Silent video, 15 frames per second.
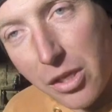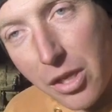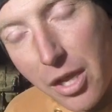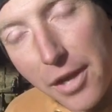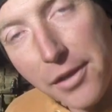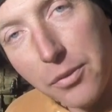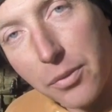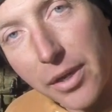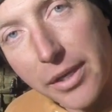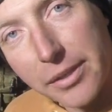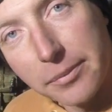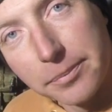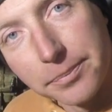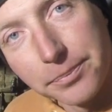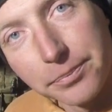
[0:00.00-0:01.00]
Anyway,
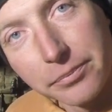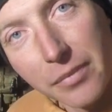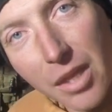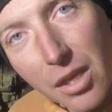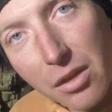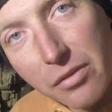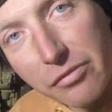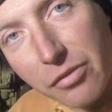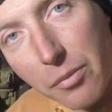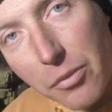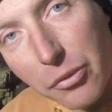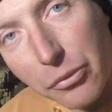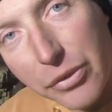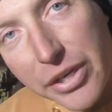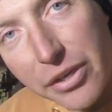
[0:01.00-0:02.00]
from the
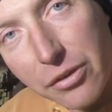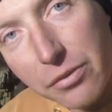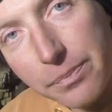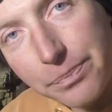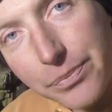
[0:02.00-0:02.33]
rear